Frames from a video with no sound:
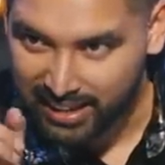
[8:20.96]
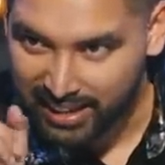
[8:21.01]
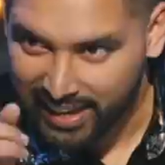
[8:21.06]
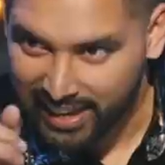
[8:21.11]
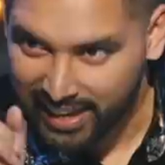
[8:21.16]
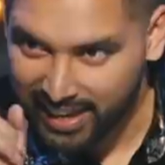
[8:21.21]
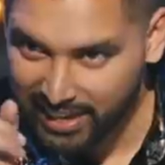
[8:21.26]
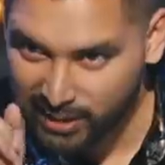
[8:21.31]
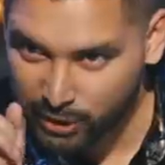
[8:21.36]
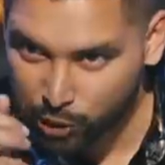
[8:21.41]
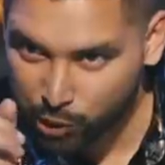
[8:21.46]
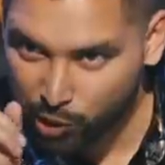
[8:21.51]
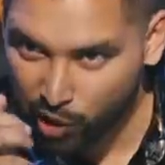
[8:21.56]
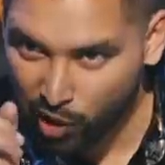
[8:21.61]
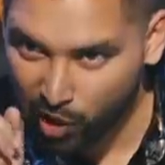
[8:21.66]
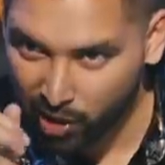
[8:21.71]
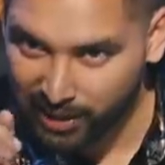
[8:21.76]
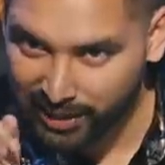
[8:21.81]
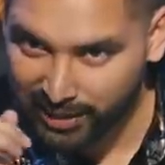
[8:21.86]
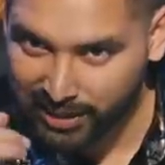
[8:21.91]
His
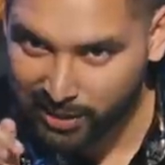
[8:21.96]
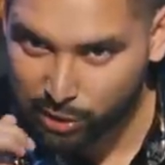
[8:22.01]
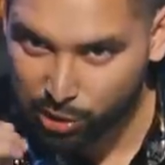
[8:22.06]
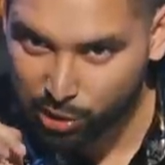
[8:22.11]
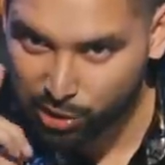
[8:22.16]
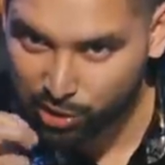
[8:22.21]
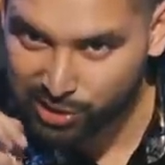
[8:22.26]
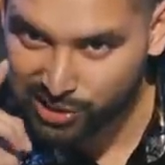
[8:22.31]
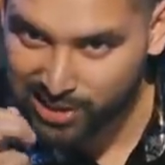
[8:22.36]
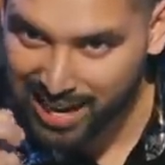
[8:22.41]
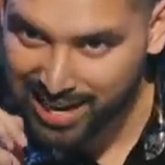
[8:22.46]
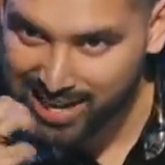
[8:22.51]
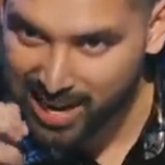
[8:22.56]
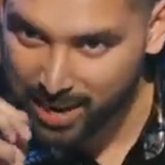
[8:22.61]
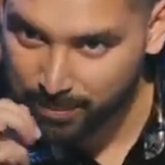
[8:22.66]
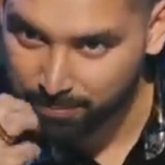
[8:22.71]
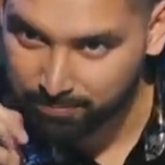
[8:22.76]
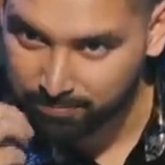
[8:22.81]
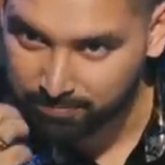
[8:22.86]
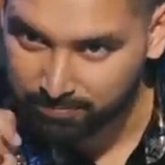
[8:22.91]
calling is to stand
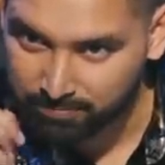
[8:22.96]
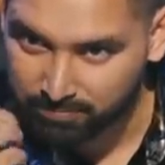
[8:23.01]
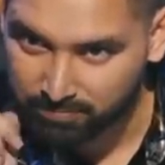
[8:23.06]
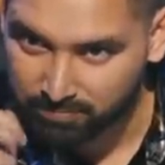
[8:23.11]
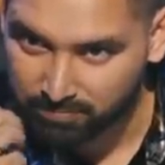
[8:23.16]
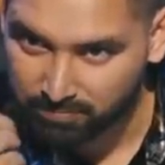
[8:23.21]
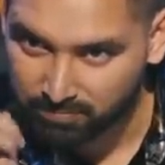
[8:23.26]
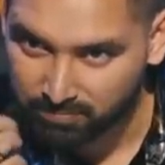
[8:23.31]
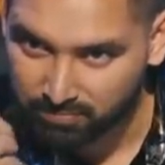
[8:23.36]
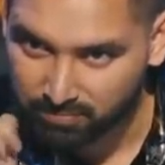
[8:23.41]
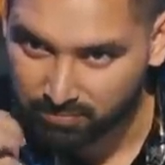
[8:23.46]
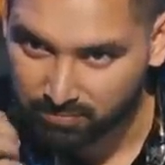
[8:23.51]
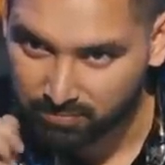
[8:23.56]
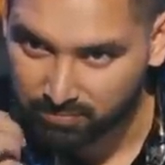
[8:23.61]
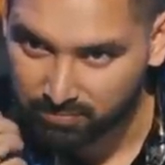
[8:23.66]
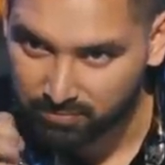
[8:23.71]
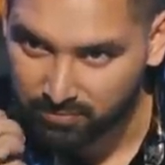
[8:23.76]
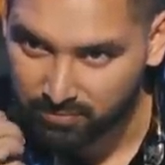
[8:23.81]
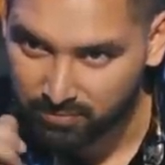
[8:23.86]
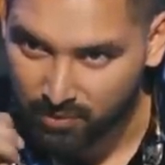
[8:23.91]
up.
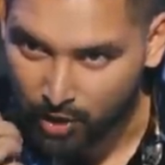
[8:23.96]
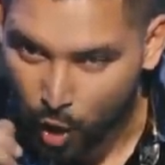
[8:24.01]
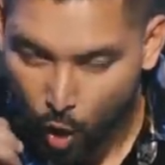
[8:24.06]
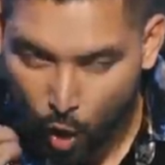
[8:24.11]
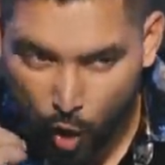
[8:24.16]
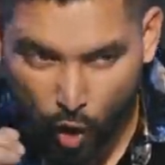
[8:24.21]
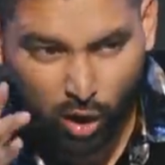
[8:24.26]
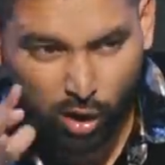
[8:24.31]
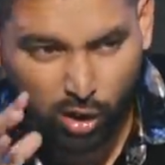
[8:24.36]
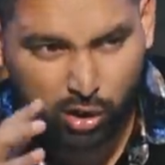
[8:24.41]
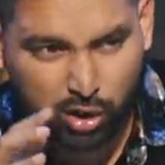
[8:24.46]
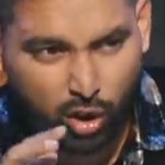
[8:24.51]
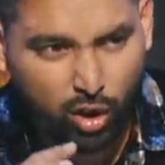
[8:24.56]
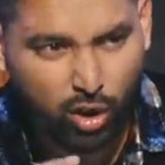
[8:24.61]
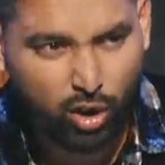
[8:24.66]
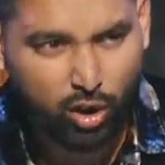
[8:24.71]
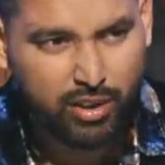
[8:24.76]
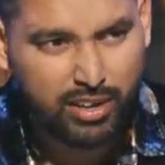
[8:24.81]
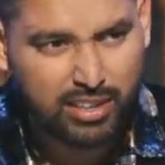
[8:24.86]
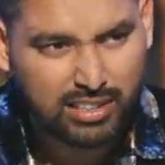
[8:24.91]

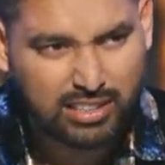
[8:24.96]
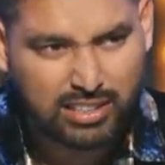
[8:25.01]
Although